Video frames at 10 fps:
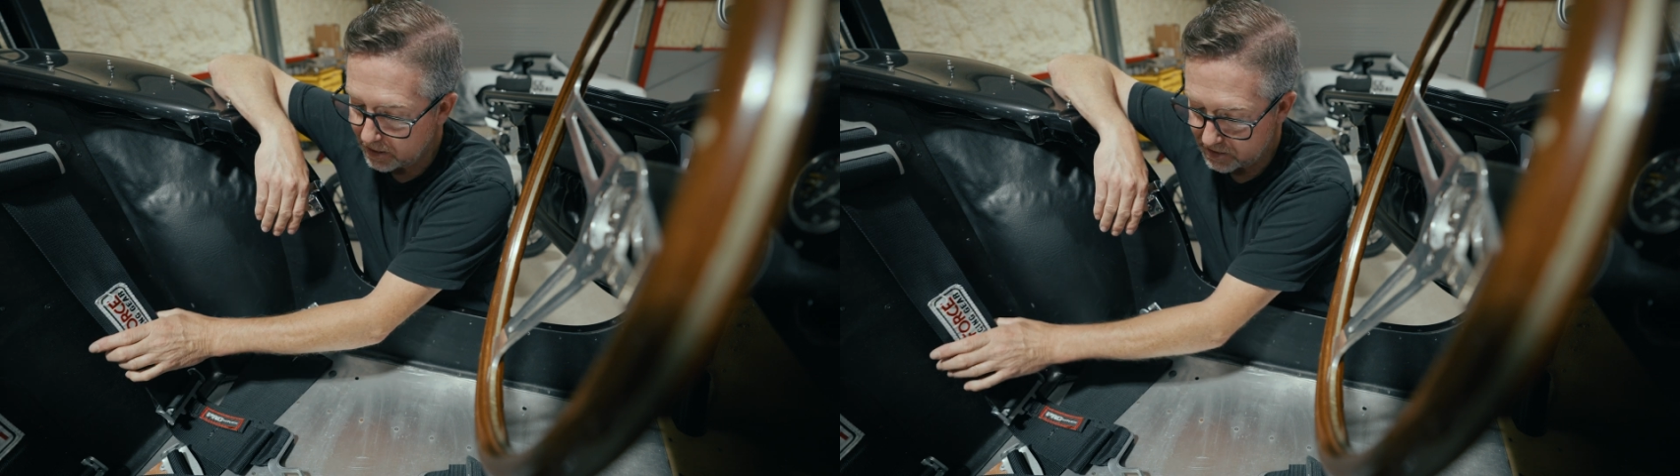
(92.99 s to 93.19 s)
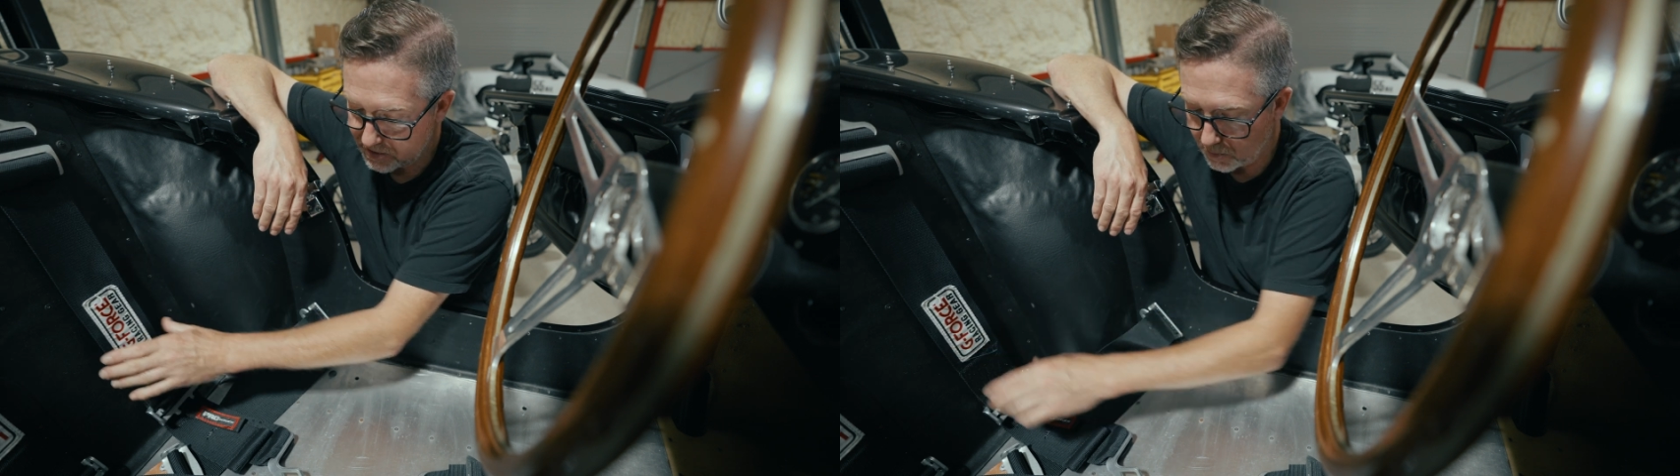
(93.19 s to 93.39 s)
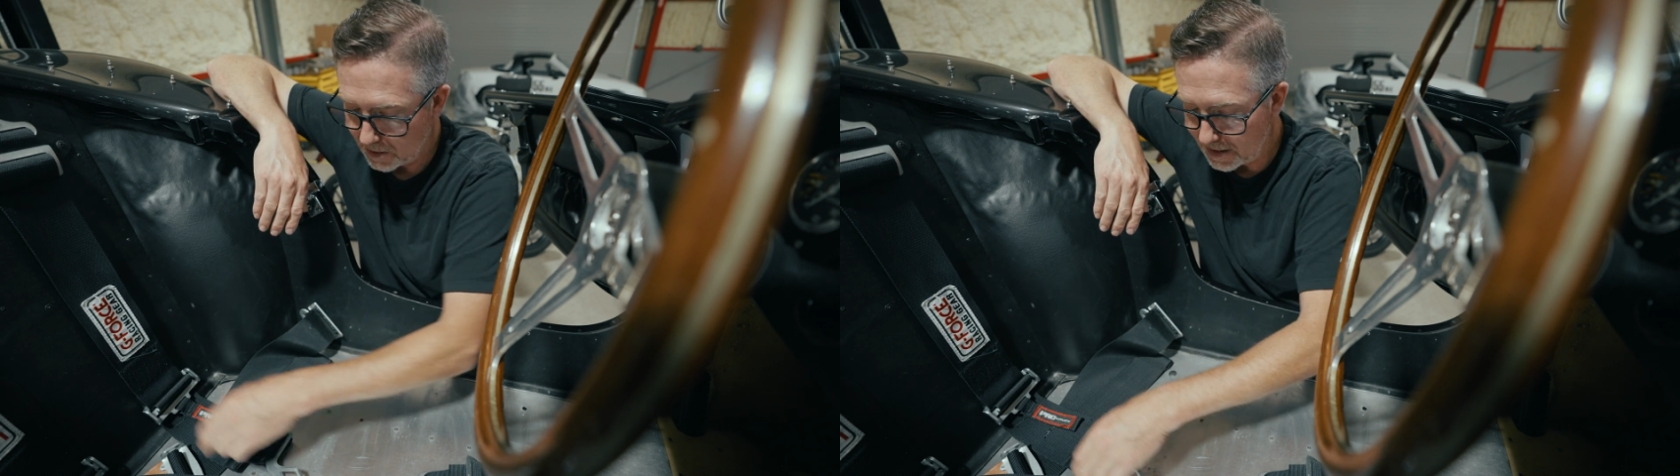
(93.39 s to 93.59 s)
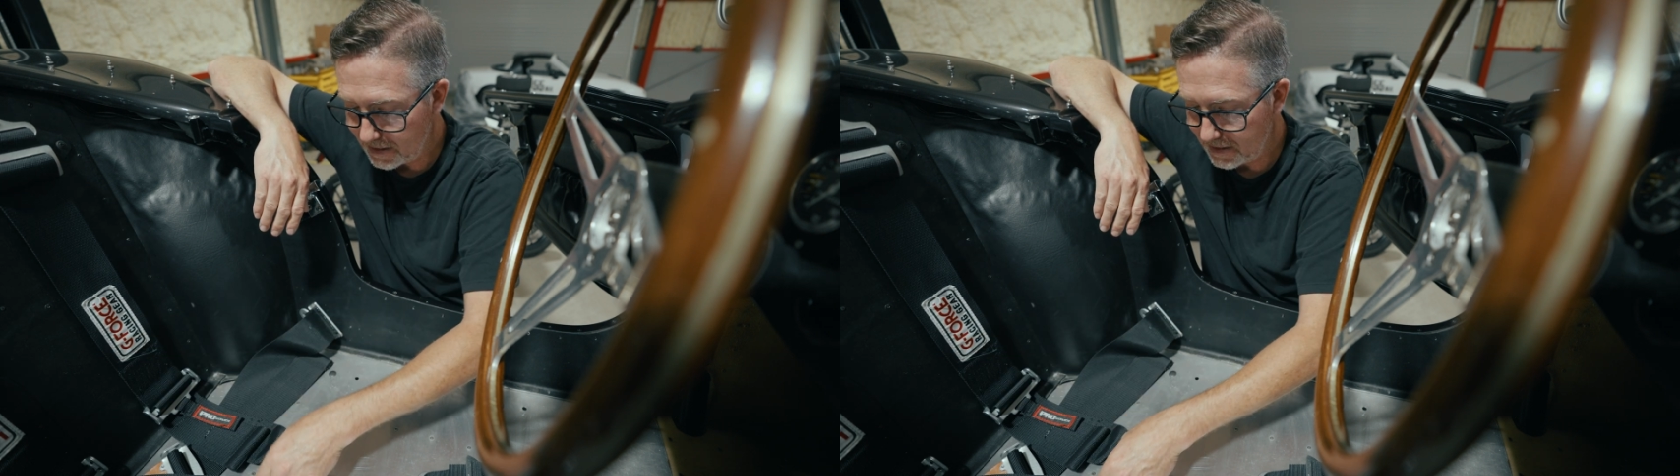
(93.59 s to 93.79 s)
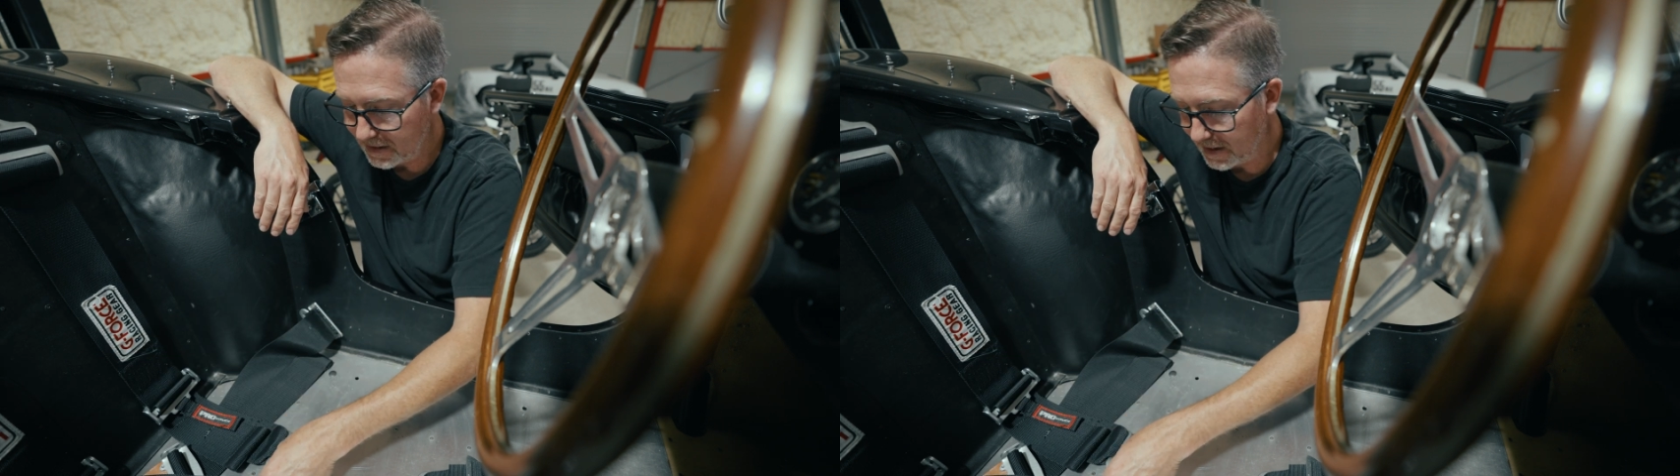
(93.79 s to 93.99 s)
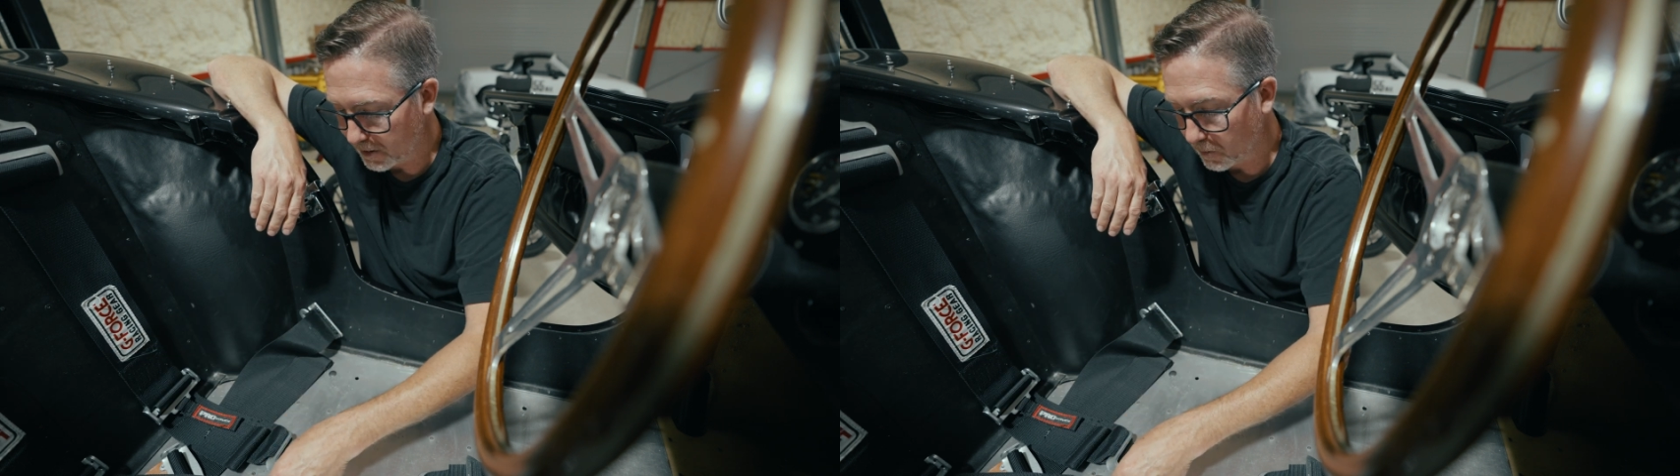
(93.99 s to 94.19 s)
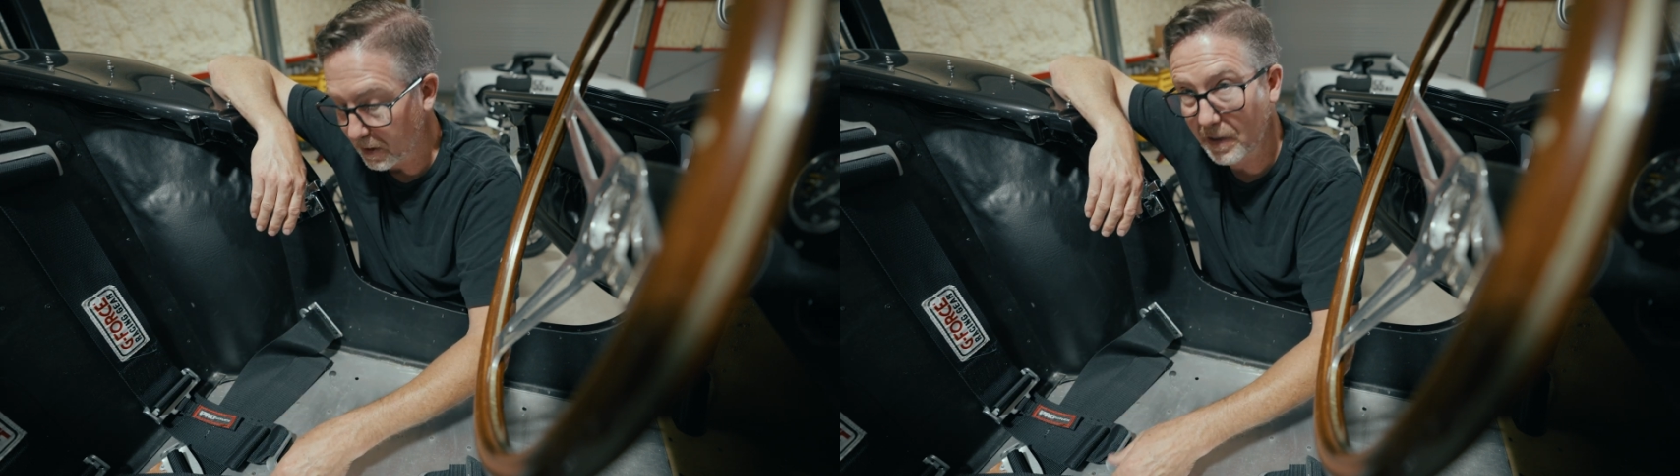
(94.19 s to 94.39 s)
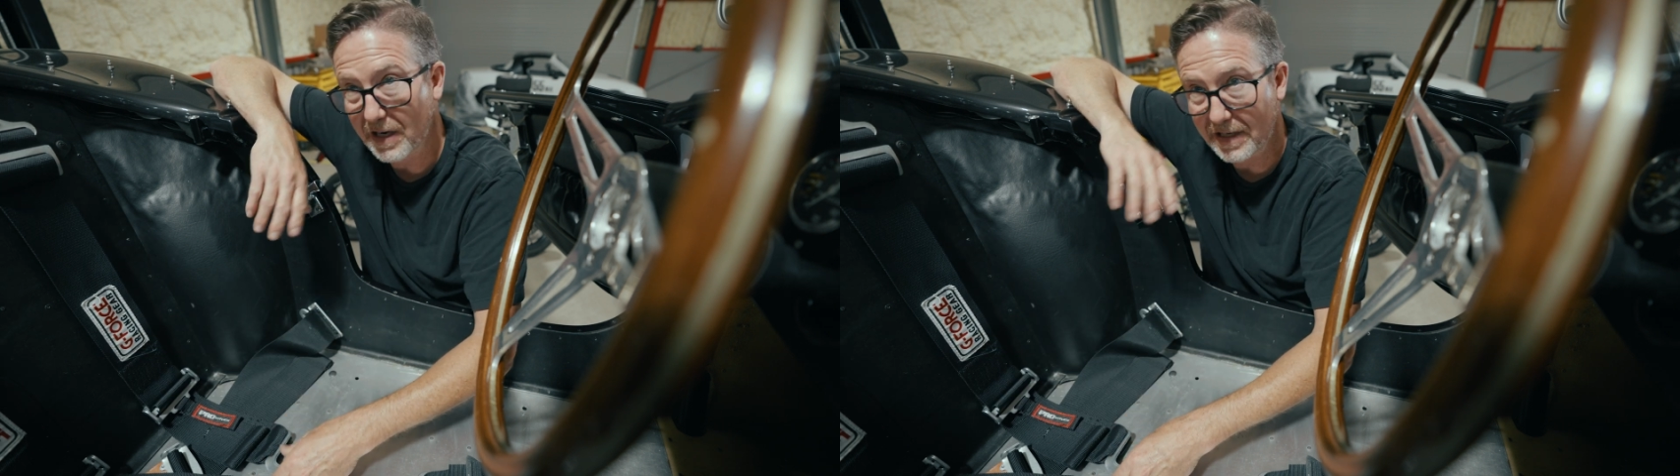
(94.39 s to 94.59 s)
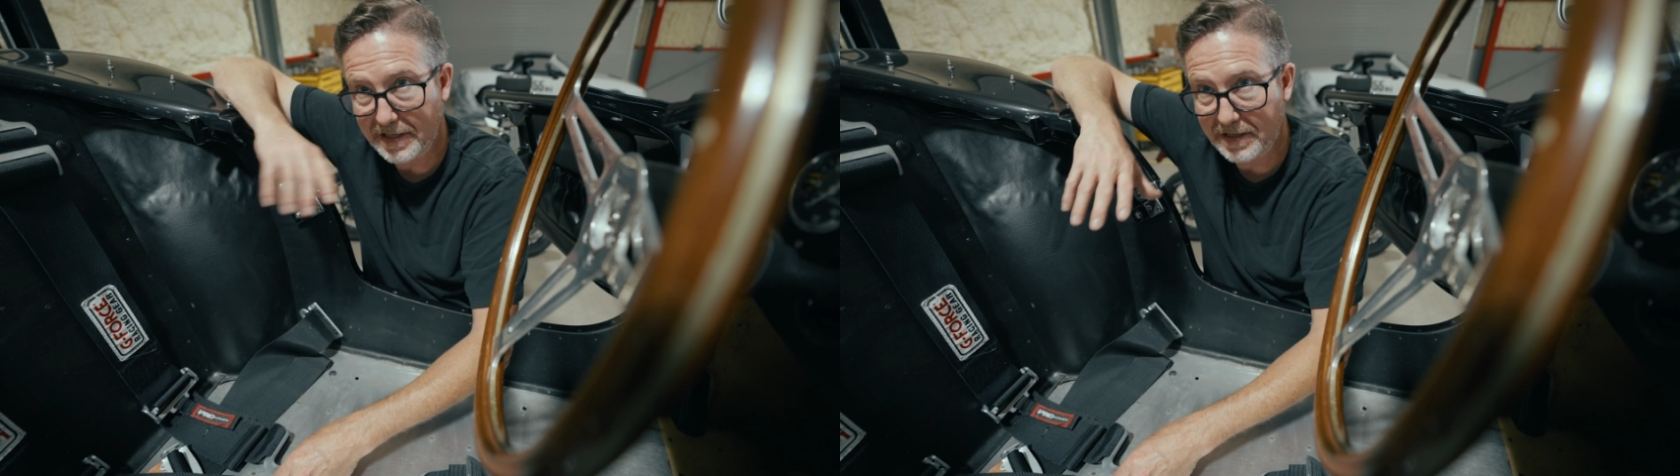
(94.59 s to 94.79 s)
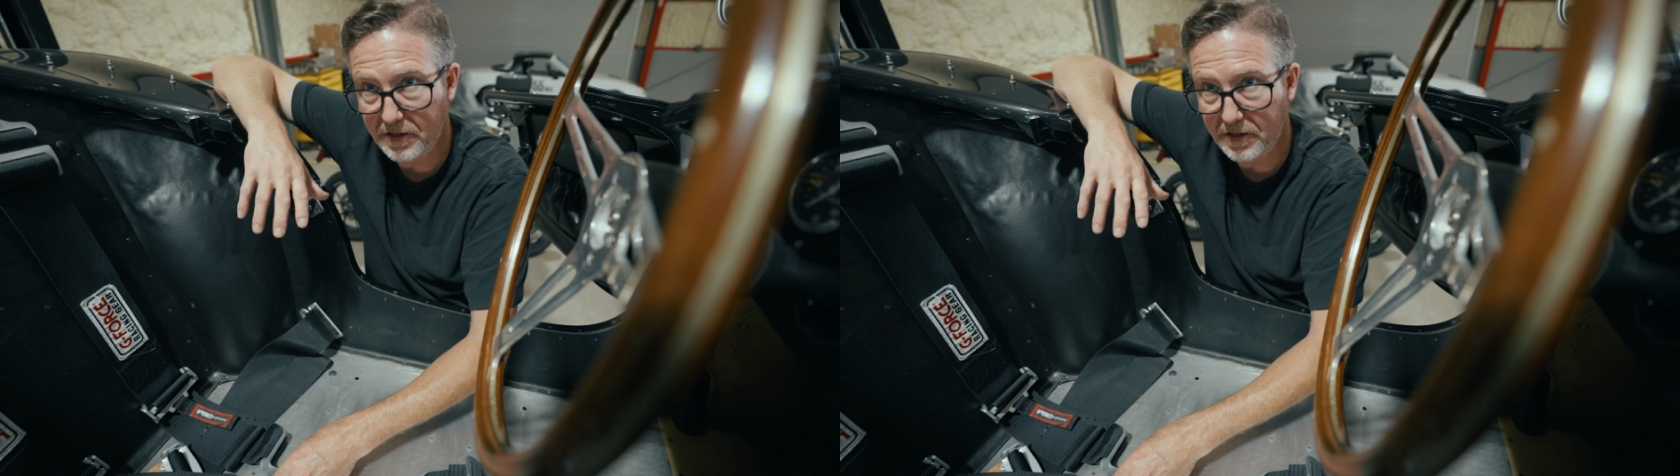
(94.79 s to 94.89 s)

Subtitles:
So I think what I'm gonna need to